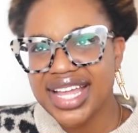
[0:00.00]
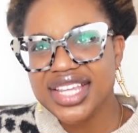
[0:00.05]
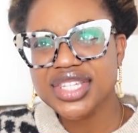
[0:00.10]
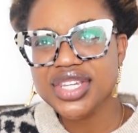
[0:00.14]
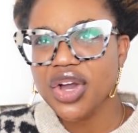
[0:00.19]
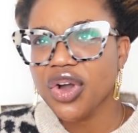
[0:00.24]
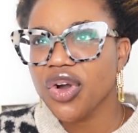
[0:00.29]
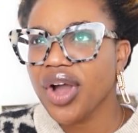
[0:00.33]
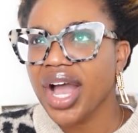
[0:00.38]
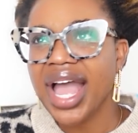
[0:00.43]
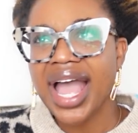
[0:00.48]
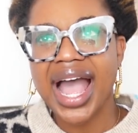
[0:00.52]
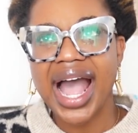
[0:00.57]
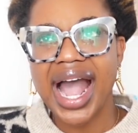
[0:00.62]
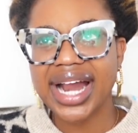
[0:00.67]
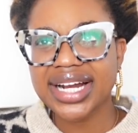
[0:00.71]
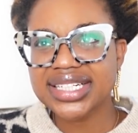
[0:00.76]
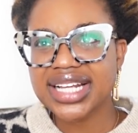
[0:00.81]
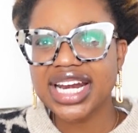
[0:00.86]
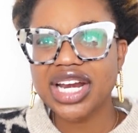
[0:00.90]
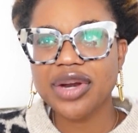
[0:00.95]
And so I
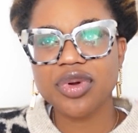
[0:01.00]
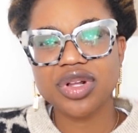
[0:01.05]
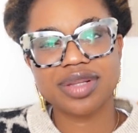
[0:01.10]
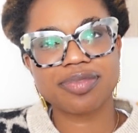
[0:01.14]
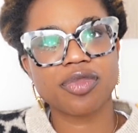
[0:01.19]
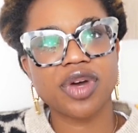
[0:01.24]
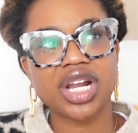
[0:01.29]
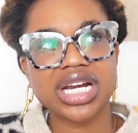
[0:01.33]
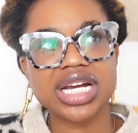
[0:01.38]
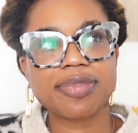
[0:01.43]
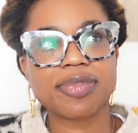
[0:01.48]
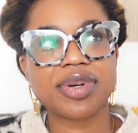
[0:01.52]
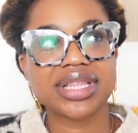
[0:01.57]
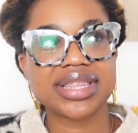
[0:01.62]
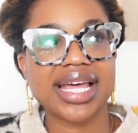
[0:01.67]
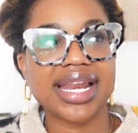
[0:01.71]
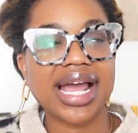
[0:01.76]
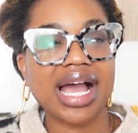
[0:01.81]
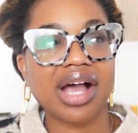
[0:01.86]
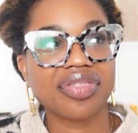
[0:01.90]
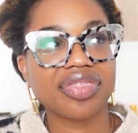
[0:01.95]
just kind of wanted to put
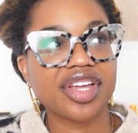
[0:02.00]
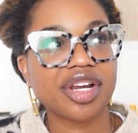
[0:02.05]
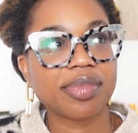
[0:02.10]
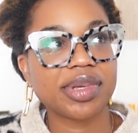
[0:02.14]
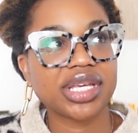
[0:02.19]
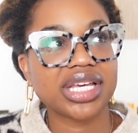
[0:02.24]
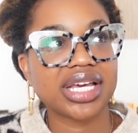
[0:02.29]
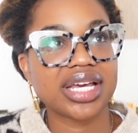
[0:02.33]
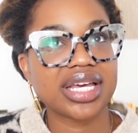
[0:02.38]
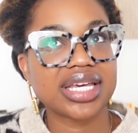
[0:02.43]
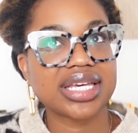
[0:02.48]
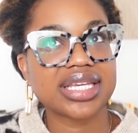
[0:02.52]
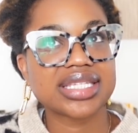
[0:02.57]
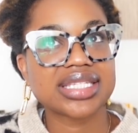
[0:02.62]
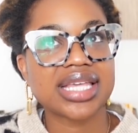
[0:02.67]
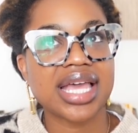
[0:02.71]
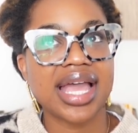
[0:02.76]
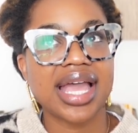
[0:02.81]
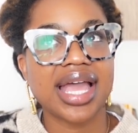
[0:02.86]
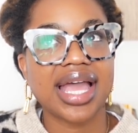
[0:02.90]
that out there, because